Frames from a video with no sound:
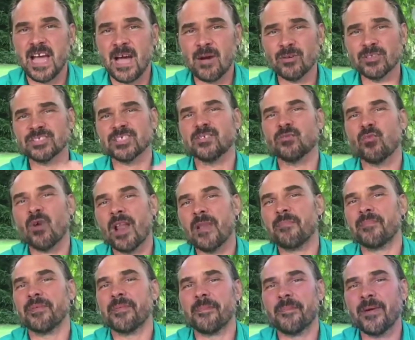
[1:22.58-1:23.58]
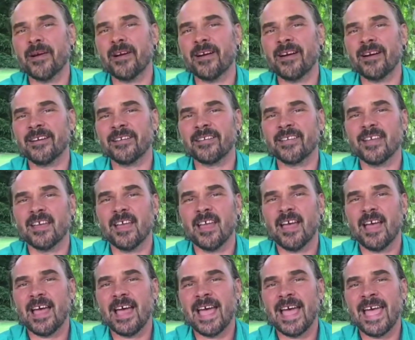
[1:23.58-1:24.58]
I wasn't well prepared.
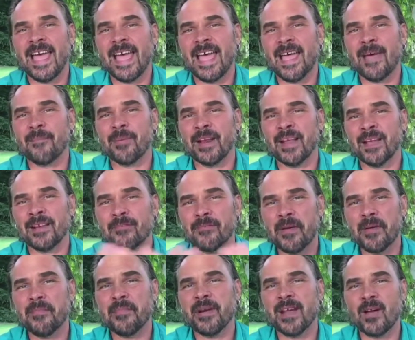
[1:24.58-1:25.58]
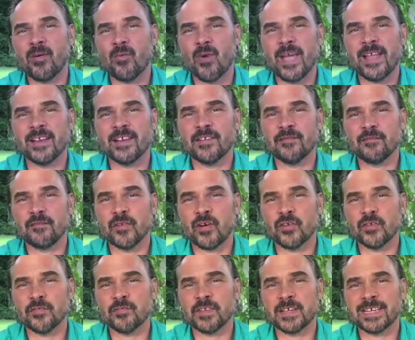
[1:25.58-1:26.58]
But I remember I went in
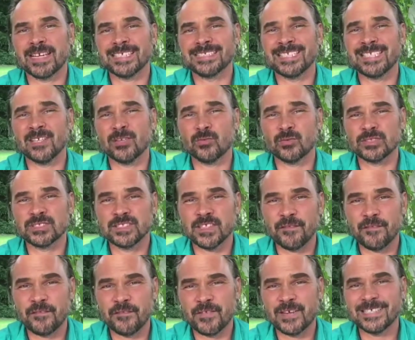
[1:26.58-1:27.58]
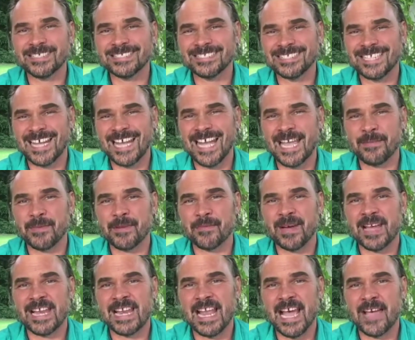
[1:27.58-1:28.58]
front of the class, and it was the first time in
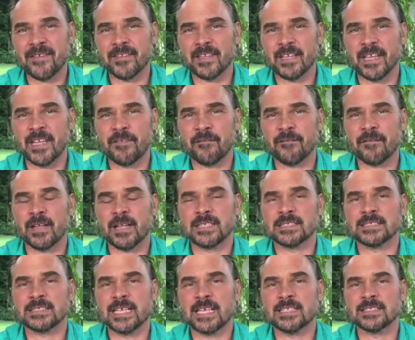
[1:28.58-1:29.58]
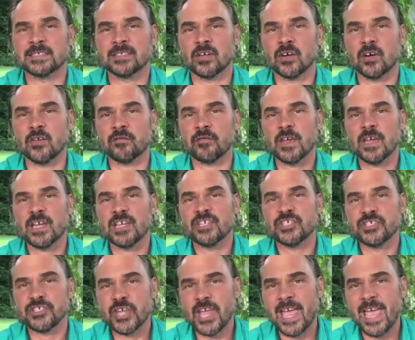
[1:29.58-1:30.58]
my life that I felt sense of
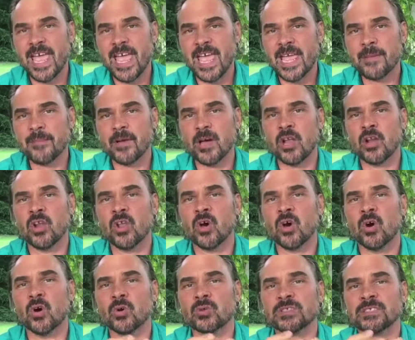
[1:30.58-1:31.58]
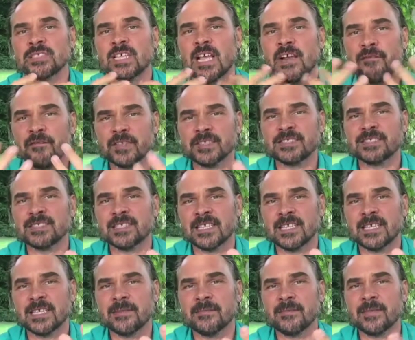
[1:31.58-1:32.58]
shame, low
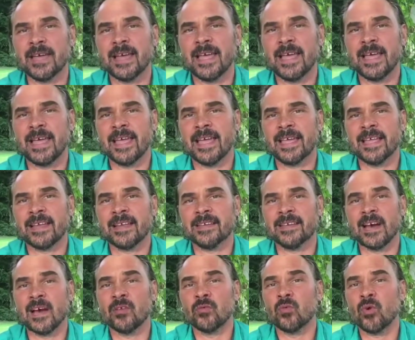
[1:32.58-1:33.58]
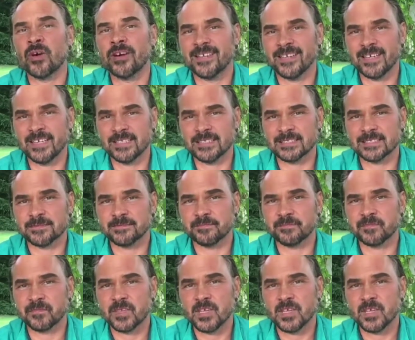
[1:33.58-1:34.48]
self-esteem, and unworthiness.